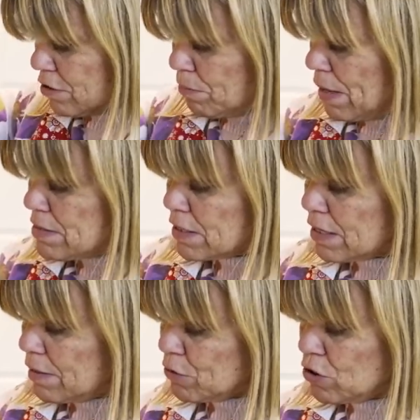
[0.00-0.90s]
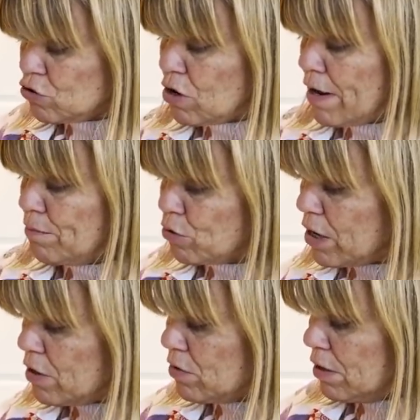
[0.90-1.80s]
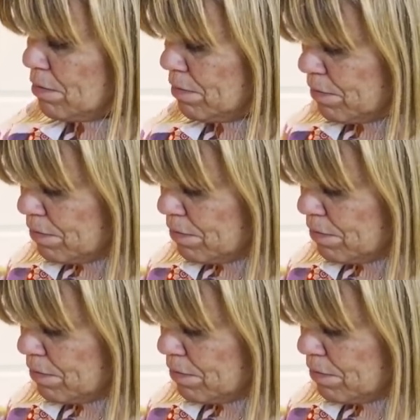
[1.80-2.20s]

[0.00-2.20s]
So basically I'm gonna try and brown them.